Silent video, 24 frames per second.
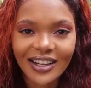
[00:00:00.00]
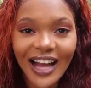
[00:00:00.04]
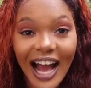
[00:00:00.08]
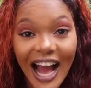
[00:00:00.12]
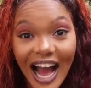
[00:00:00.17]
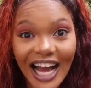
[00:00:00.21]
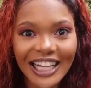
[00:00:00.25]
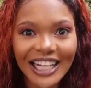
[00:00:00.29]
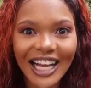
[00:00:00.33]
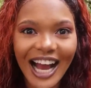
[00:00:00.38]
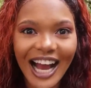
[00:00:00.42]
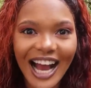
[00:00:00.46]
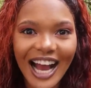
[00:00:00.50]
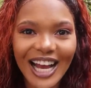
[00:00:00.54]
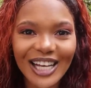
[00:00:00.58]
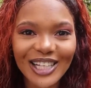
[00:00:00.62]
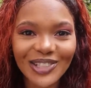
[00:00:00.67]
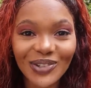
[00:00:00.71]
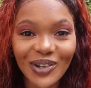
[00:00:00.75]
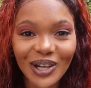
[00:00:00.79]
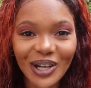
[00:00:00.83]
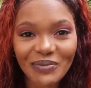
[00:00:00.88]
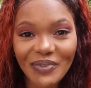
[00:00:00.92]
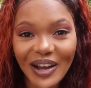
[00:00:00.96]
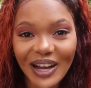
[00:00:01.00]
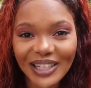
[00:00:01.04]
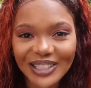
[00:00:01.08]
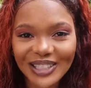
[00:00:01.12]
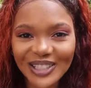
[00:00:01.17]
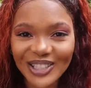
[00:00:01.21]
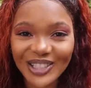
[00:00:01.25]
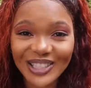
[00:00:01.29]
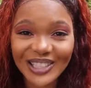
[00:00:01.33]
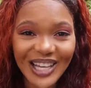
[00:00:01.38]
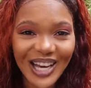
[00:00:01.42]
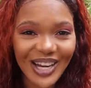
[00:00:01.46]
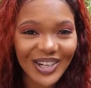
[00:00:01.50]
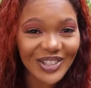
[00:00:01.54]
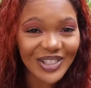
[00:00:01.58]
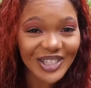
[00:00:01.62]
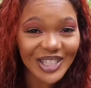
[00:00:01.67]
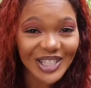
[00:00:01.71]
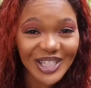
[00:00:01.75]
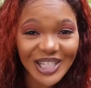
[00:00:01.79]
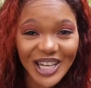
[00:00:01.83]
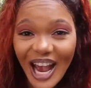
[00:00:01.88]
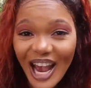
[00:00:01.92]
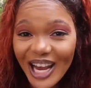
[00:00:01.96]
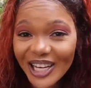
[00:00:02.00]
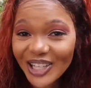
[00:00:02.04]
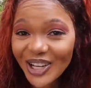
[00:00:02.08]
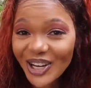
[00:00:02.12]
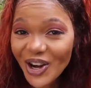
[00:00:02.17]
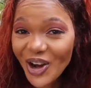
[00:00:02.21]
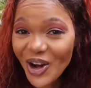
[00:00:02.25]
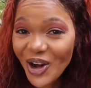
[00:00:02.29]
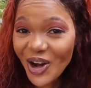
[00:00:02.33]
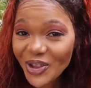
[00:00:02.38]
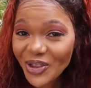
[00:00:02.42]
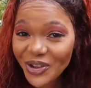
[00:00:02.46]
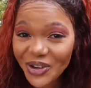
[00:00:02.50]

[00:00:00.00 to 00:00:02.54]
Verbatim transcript: Hi guys, welcome back to Nintendo's channel,